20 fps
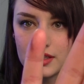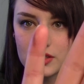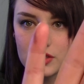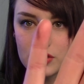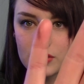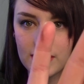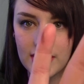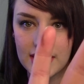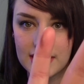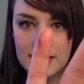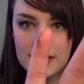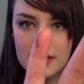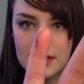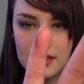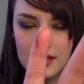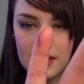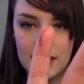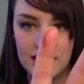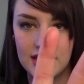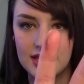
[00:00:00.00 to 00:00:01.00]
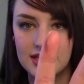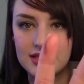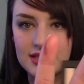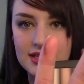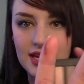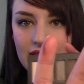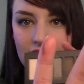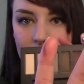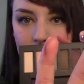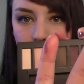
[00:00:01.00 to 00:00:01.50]
So that's the
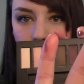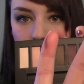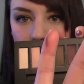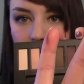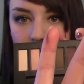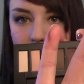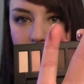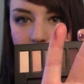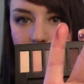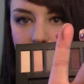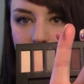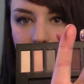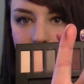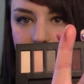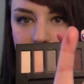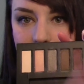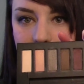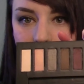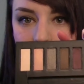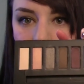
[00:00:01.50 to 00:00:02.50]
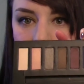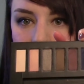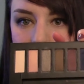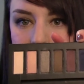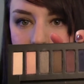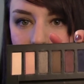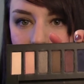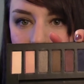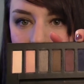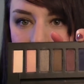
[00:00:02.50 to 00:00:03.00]
second one, and that's the
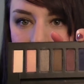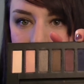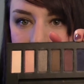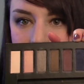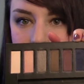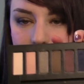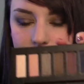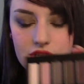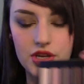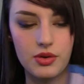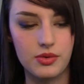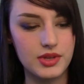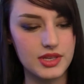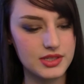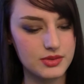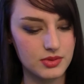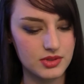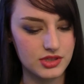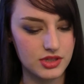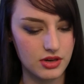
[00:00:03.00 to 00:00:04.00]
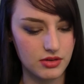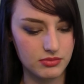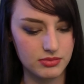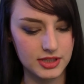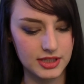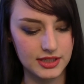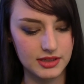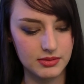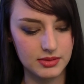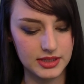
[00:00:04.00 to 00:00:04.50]
very last. So these ones are
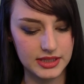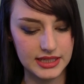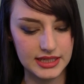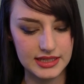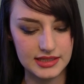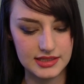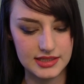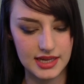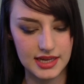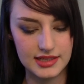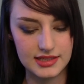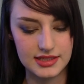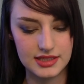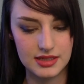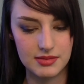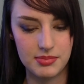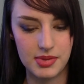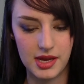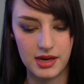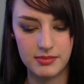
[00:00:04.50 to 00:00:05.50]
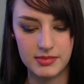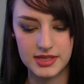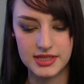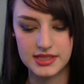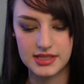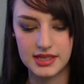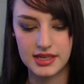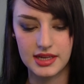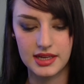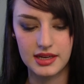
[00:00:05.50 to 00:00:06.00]
really intensely
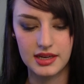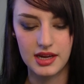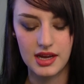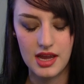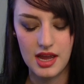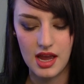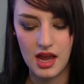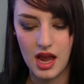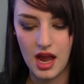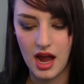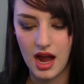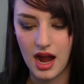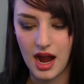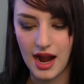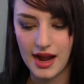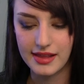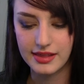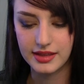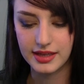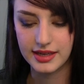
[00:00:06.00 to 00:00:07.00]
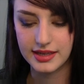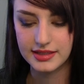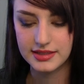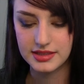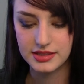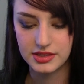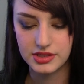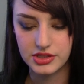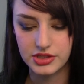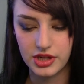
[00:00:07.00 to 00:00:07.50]
pigmented highlights.